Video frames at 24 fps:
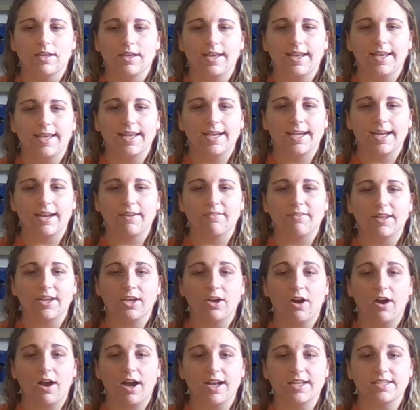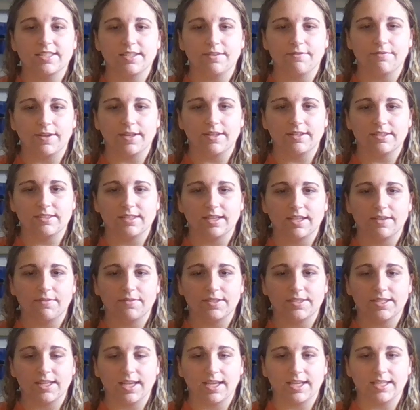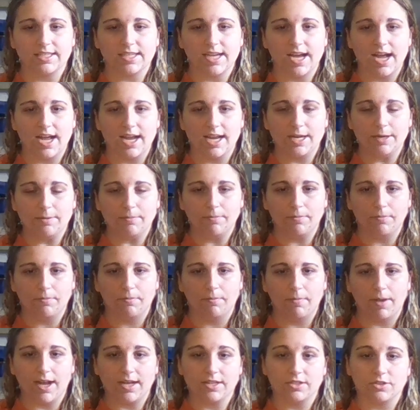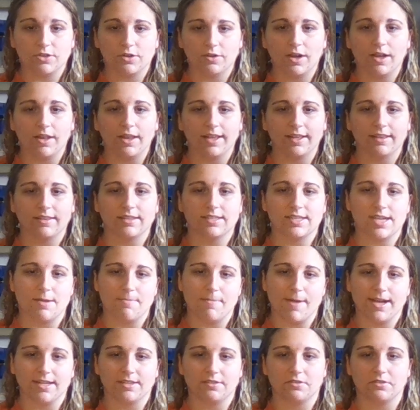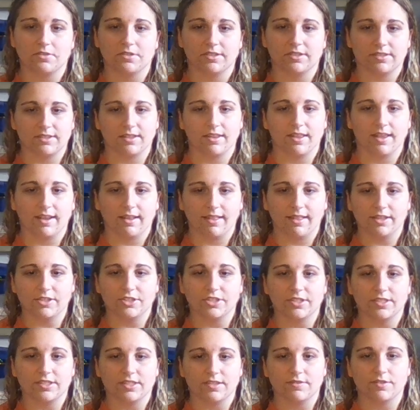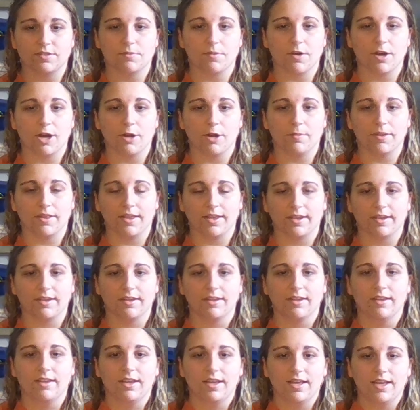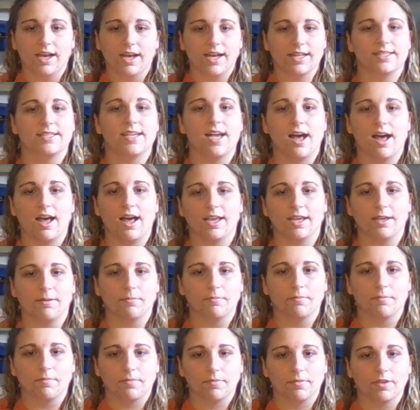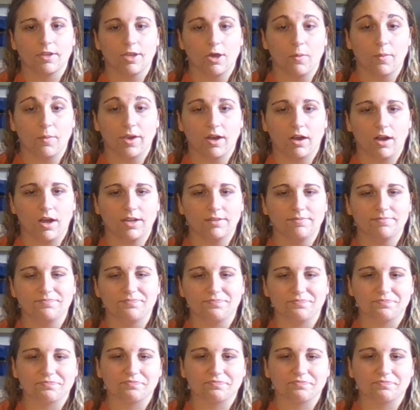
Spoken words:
he can kind of cause events, if he's a time master, not the time masters as in Legends of Tomorrow, but a time going on.